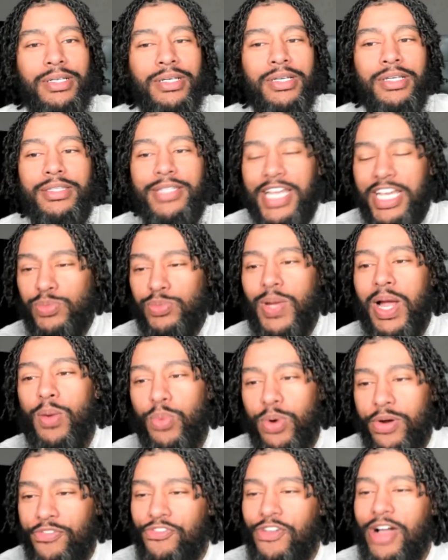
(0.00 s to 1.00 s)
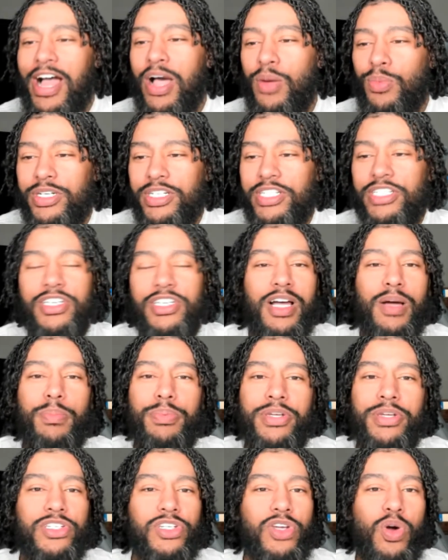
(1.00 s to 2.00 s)
That's why we're fine with these
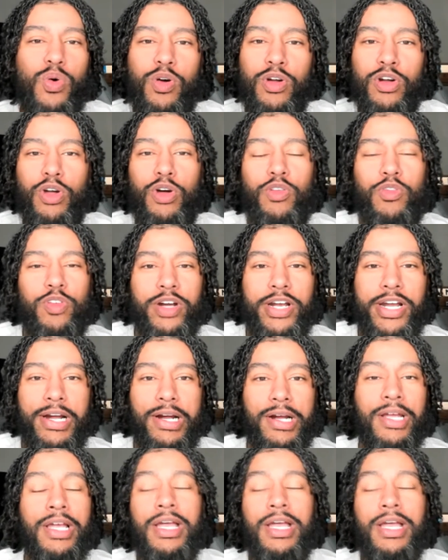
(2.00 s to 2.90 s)
companies going over there.